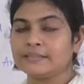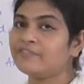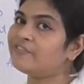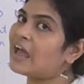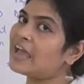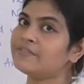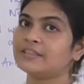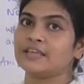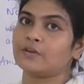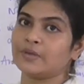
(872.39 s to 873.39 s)
They fly
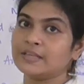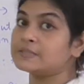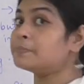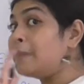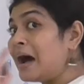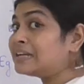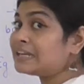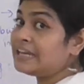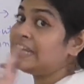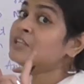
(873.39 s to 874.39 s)
with their wings, but
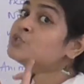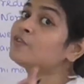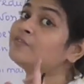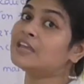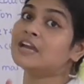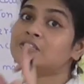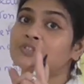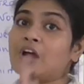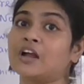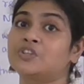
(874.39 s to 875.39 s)
each of their
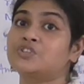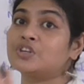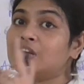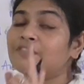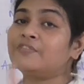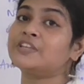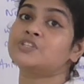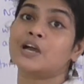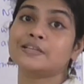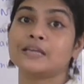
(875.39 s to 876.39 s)
structural
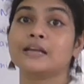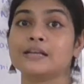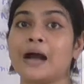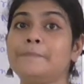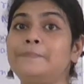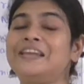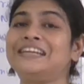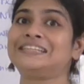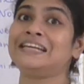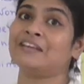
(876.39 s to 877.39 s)
features are
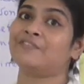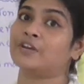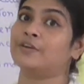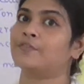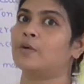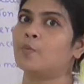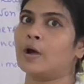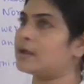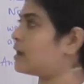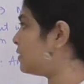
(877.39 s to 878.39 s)
completely different from
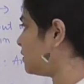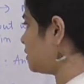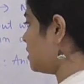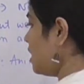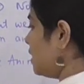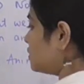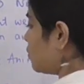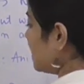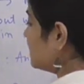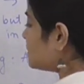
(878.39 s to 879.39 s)
one another. The
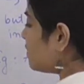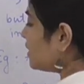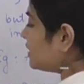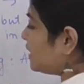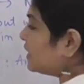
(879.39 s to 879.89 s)
wings of